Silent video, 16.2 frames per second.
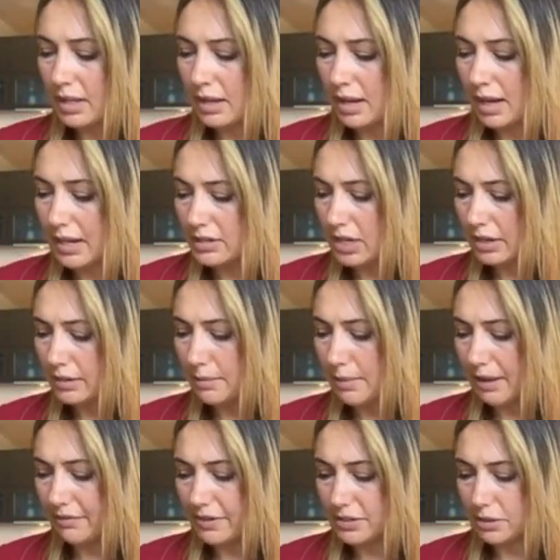I talked
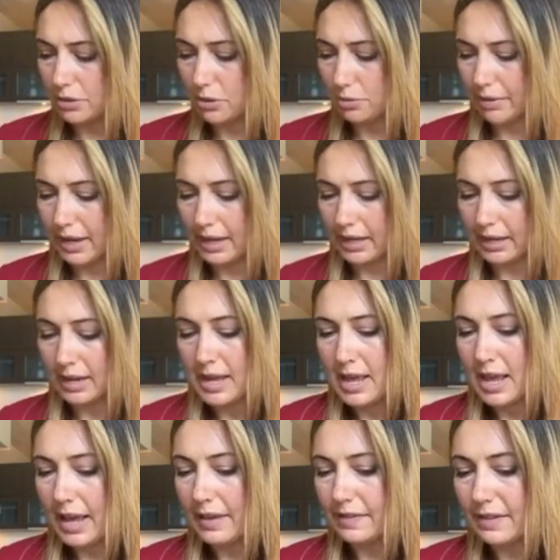about physical pain,
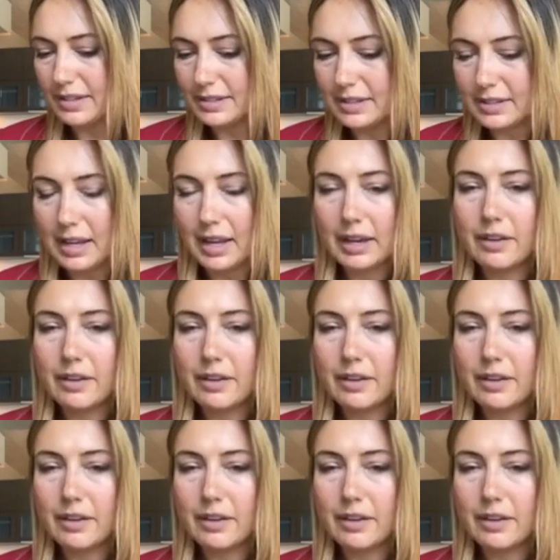and this is kind